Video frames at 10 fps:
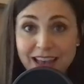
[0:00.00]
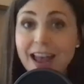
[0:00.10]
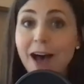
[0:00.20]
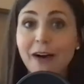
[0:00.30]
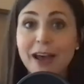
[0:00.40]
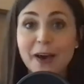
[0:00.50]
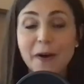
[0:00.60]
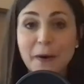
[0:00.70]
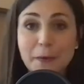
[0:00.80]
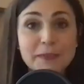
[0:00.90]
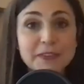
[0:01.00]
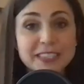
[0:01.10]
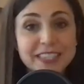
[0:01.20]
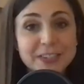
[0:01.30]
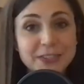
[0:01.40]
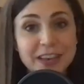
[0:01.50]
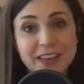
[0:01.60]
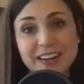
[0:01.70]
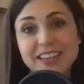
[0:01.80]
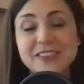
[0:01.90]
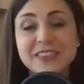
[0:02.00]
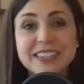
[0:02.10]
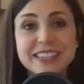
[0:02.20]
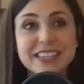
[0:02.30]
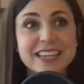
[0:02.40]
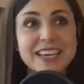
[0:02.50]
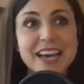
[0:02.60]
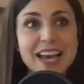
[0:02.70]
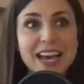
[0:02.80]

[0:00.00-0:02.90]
Now, I hope for the teachers out there that you can see